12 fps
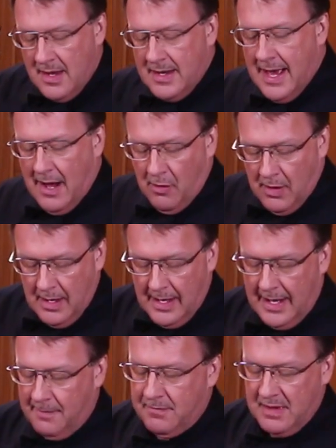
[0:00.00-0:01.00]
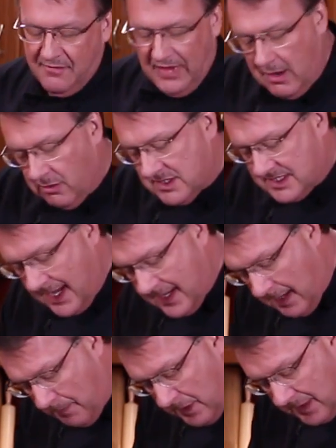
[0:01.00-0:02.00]
Now, if they don't
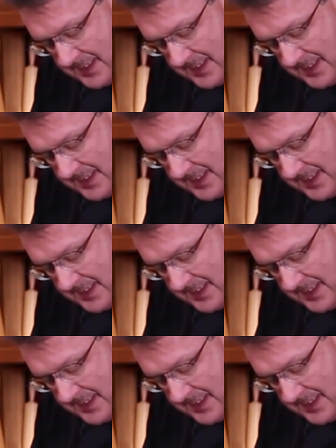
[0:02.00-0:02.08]
stand up, you